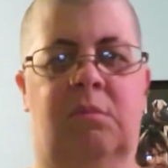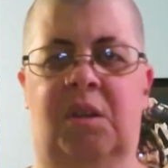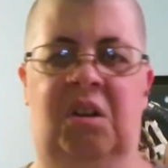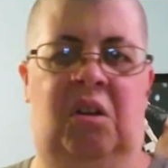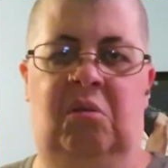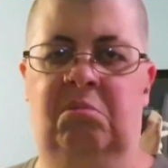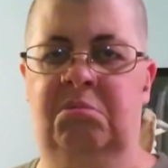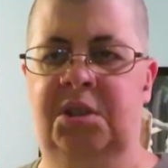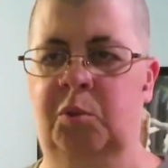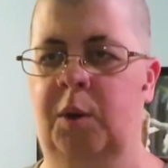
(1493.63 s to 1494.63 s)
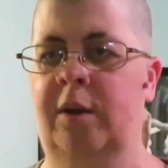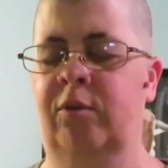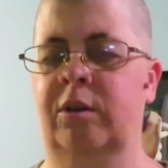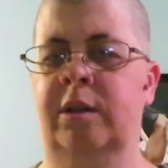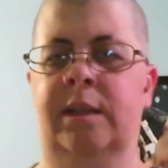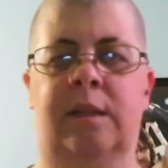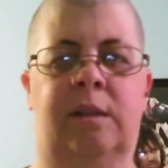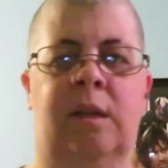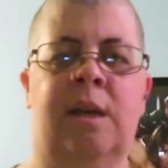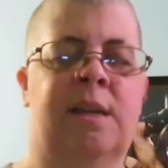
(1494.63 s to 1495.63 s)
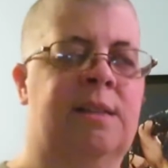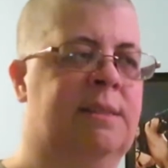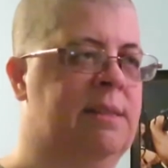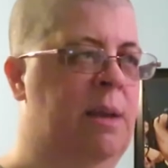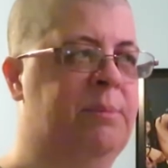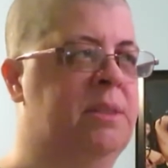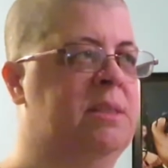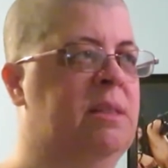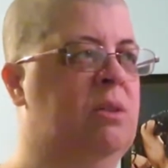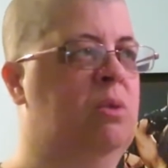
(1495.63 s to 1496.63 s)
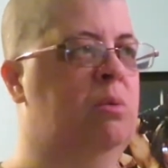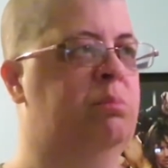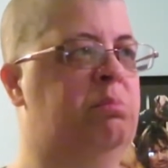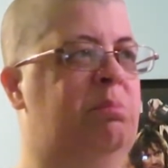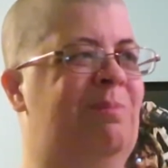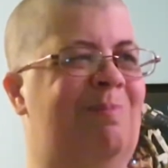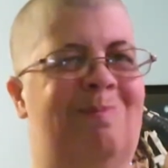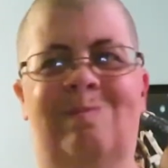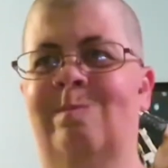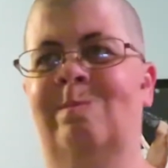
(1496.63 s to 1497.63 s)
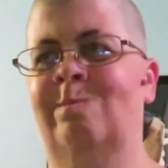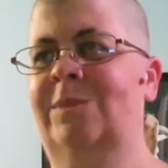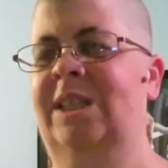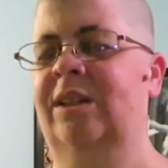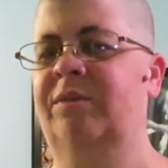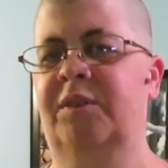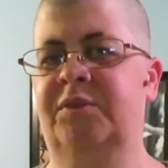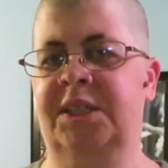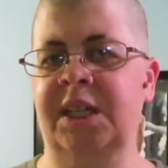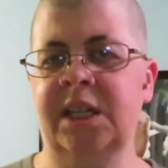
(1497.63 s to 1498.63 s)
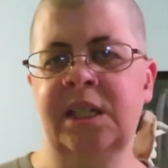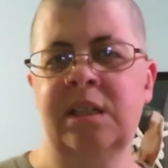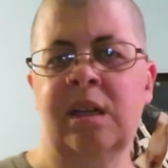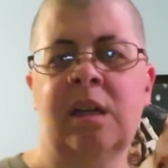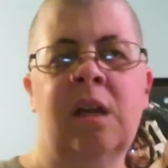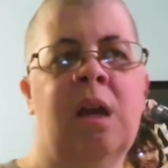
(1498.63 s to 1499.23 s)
you know, did whatever. And then slept until 10.15.